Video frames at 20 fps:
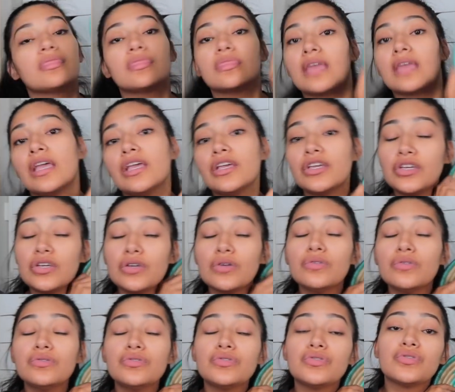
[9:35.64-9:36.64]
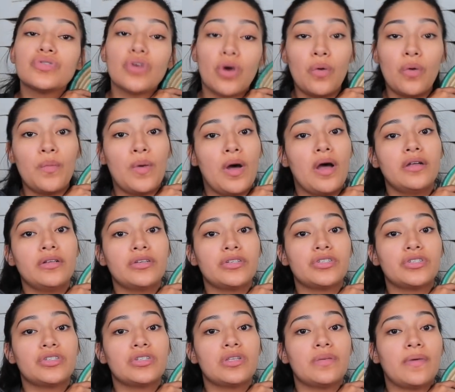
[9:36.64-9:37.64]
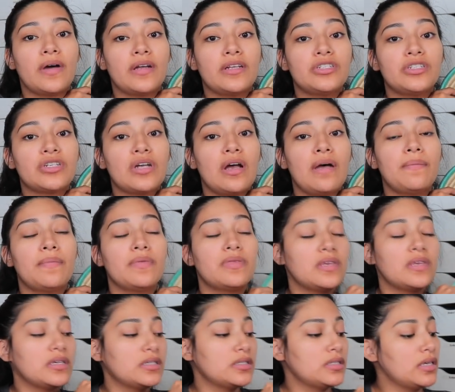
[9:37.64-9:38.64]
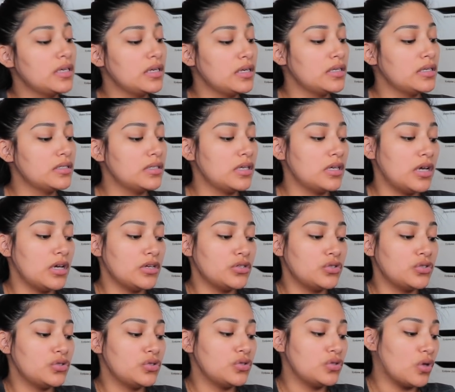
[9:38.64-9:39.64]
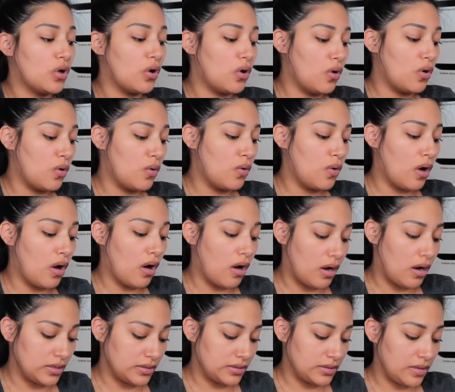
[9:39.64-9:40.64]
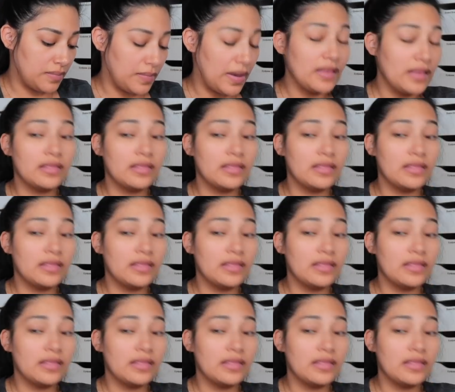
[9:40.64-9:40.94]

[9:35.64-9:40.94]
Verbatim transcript: Thank you so much to the Body Shop. This is so awesome. I